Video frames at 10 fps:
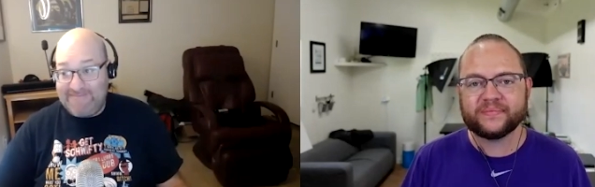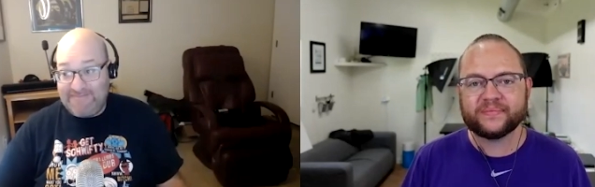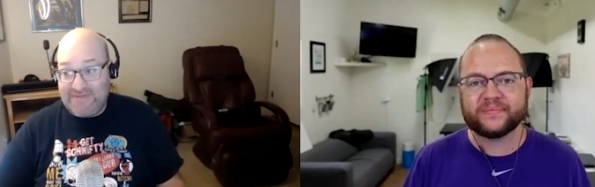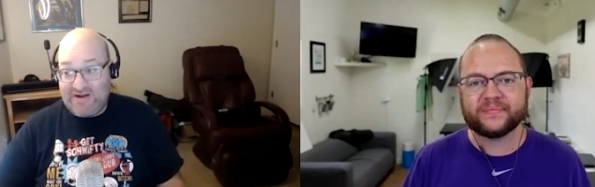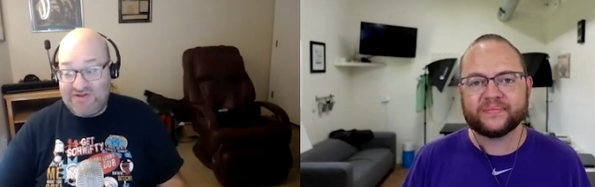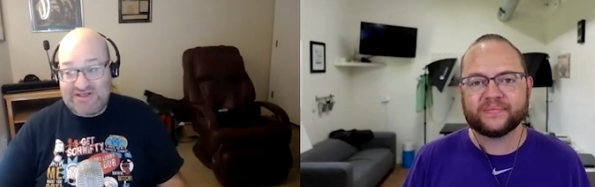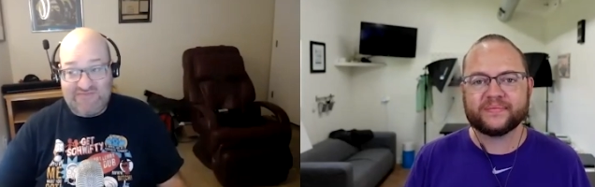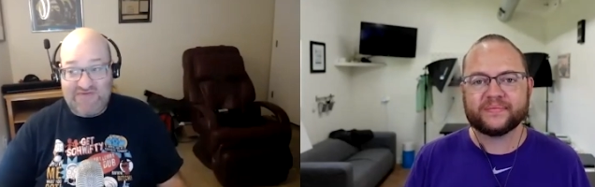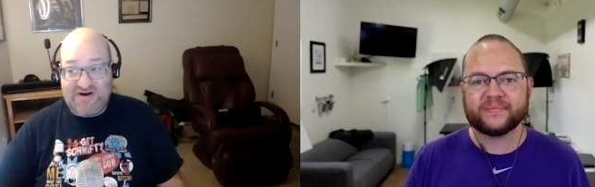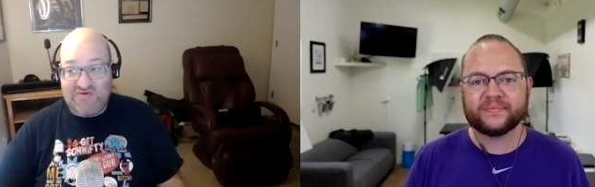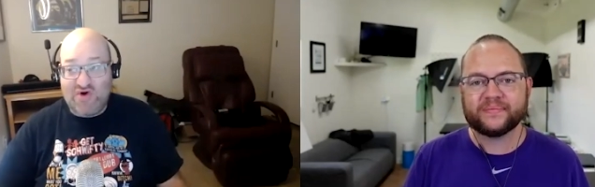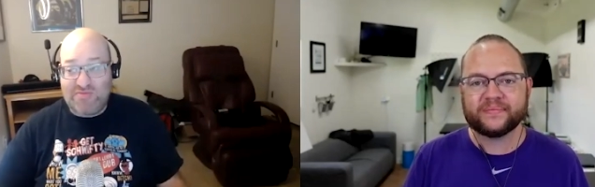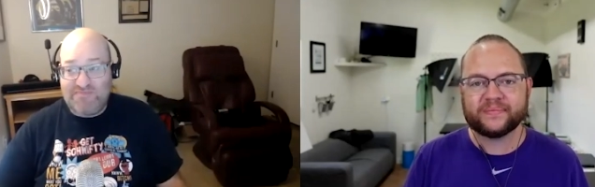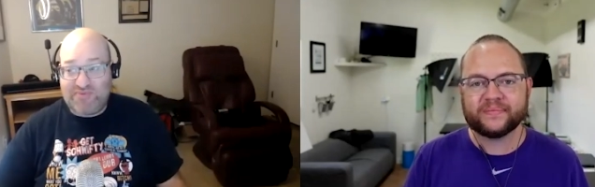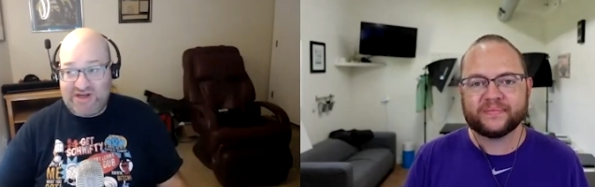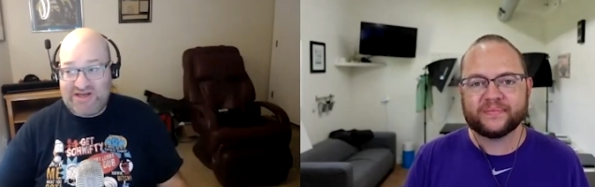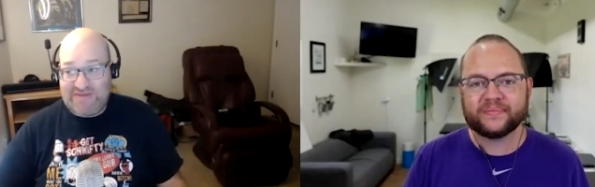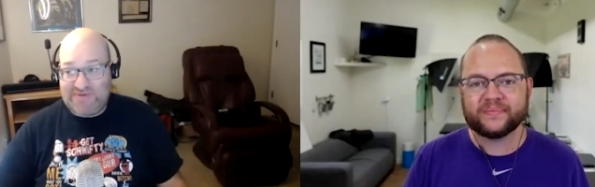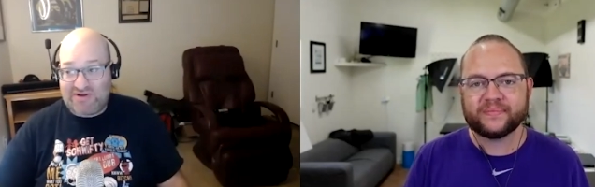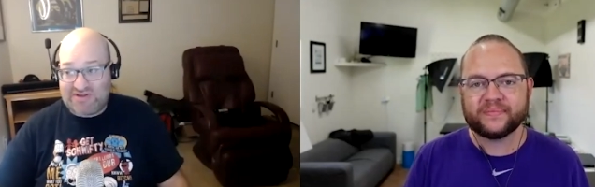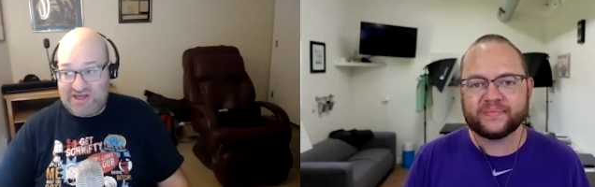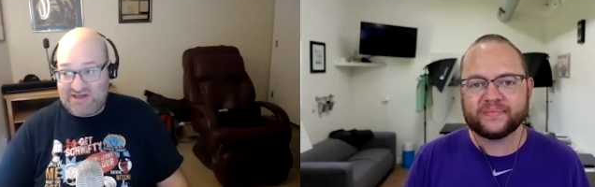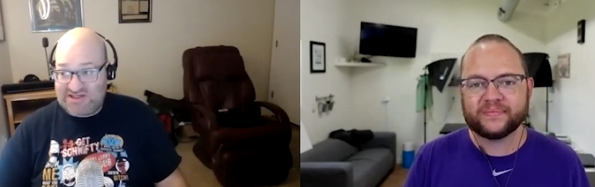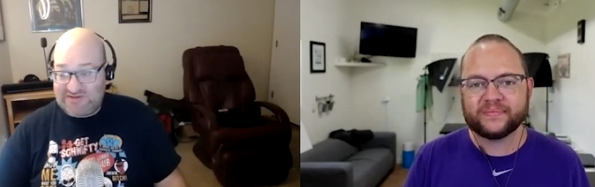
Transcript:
Speaker 1: You know, it's very, normally pretty typical things.